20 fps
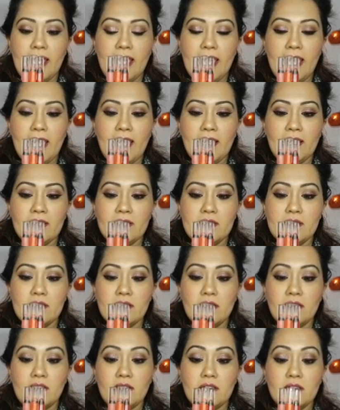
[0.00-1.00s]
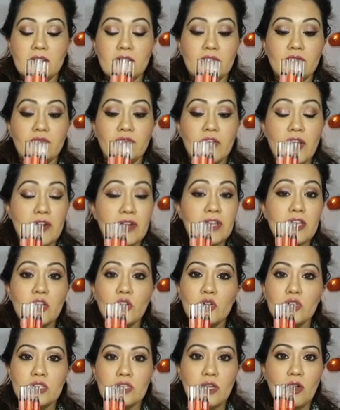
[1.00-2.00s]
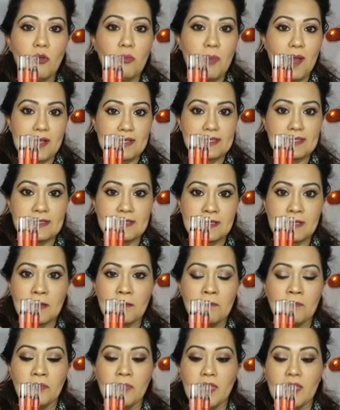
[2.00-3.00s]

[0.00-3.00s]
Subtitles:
and very good opacity.